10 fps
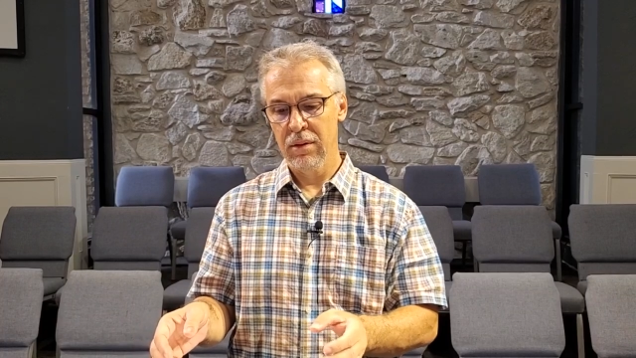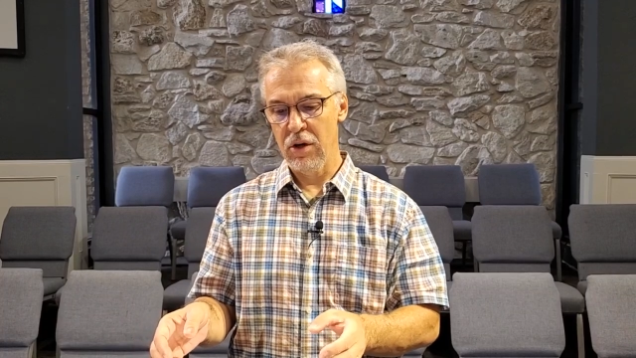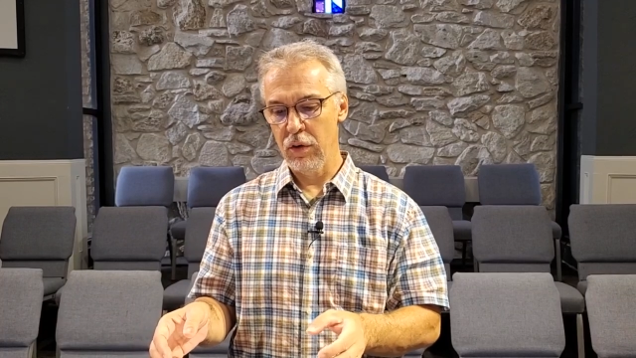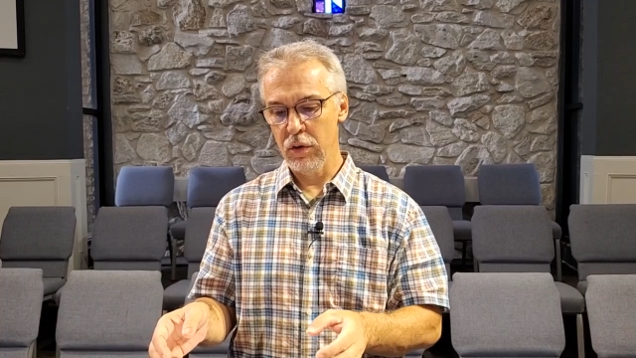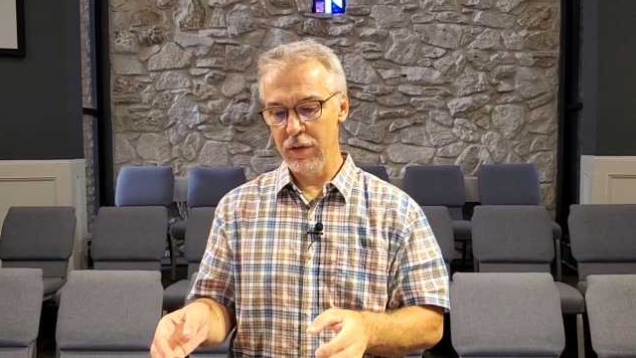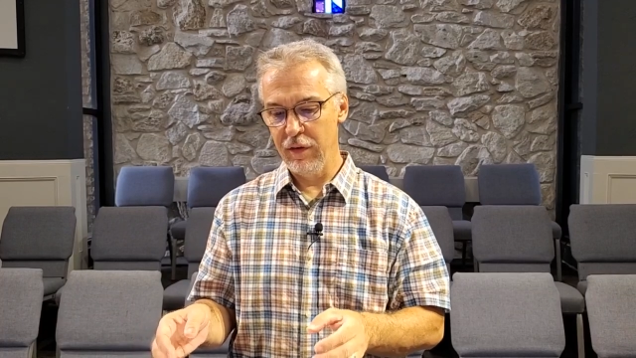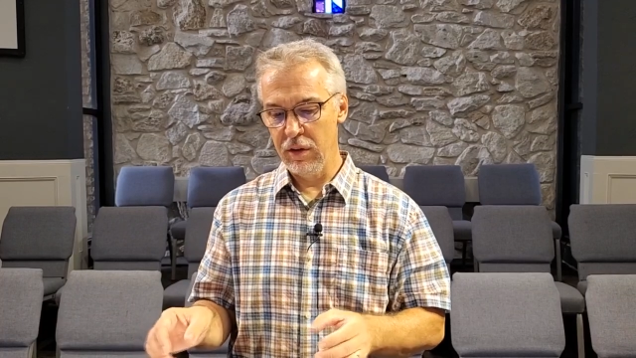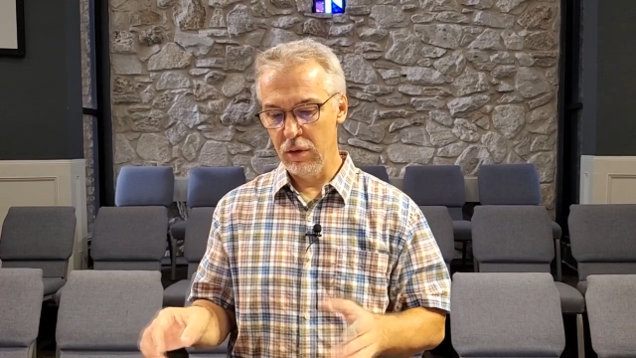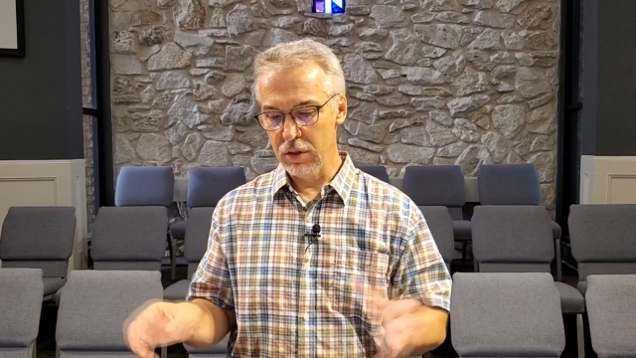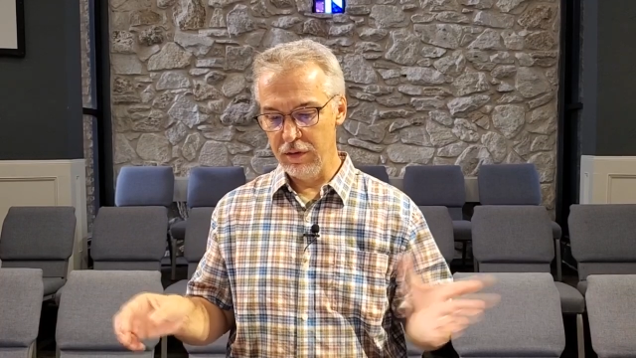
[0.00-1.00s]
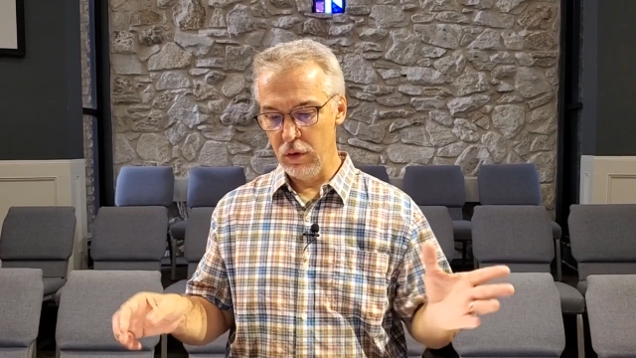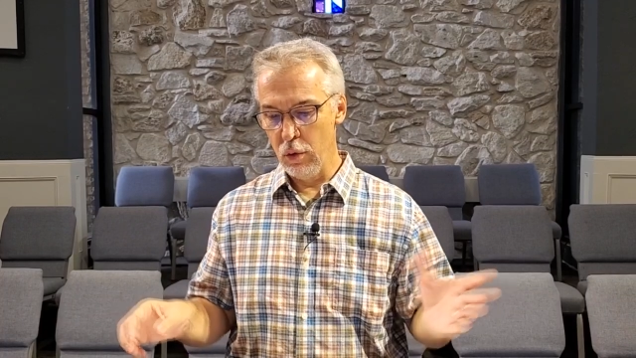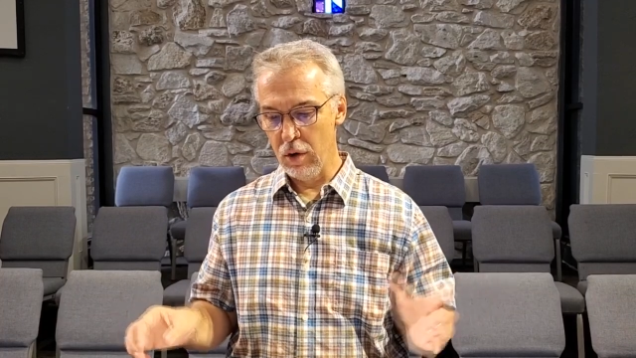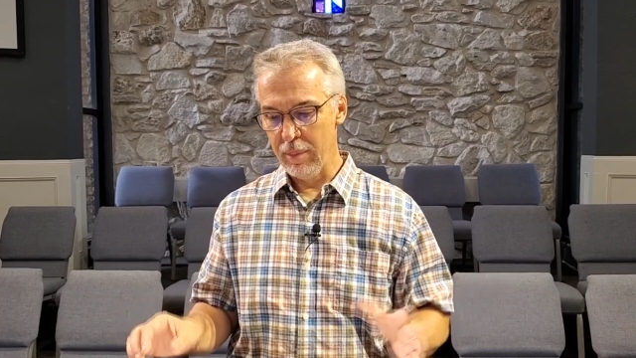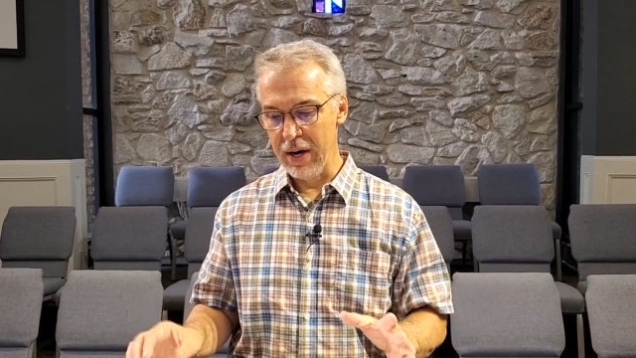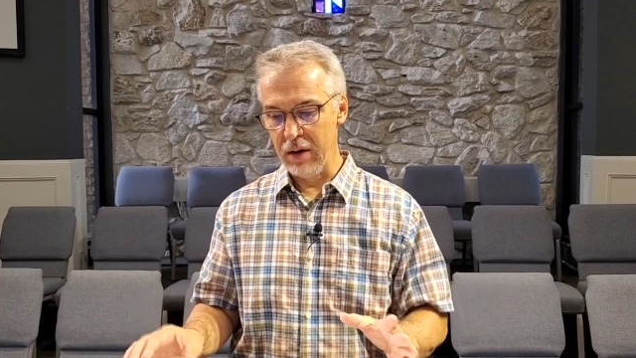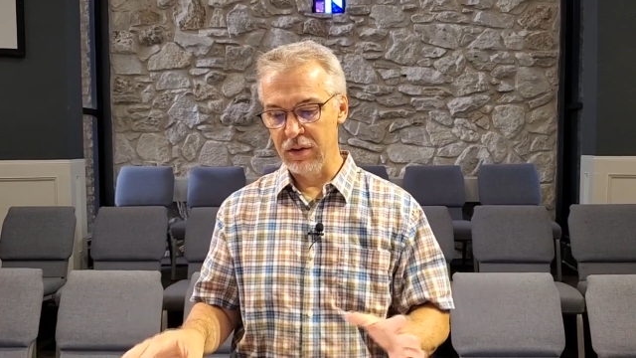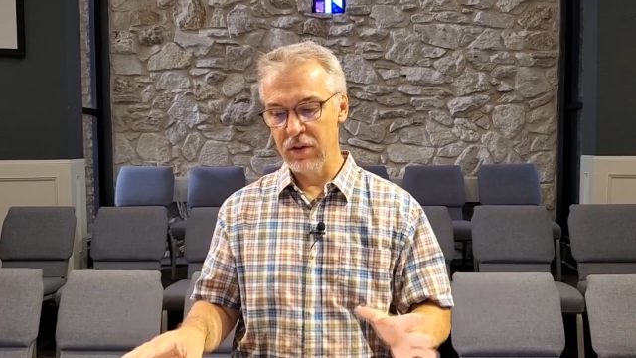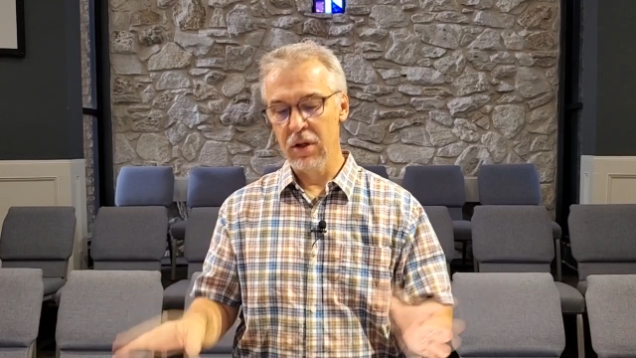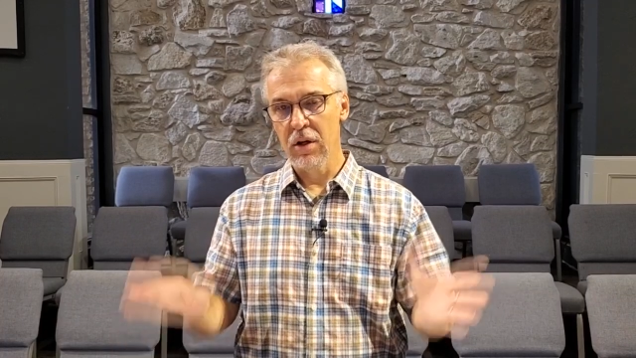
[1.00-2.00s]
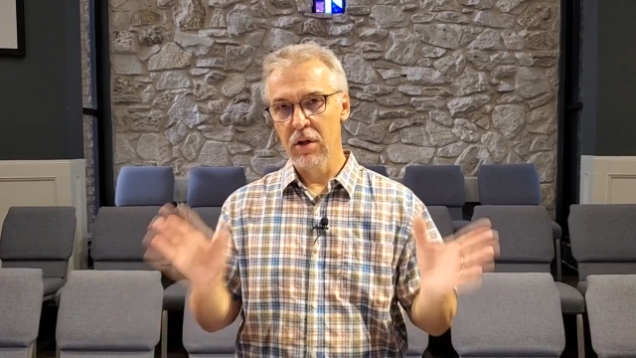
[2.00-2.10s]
You know, those of you, those of you who are parents,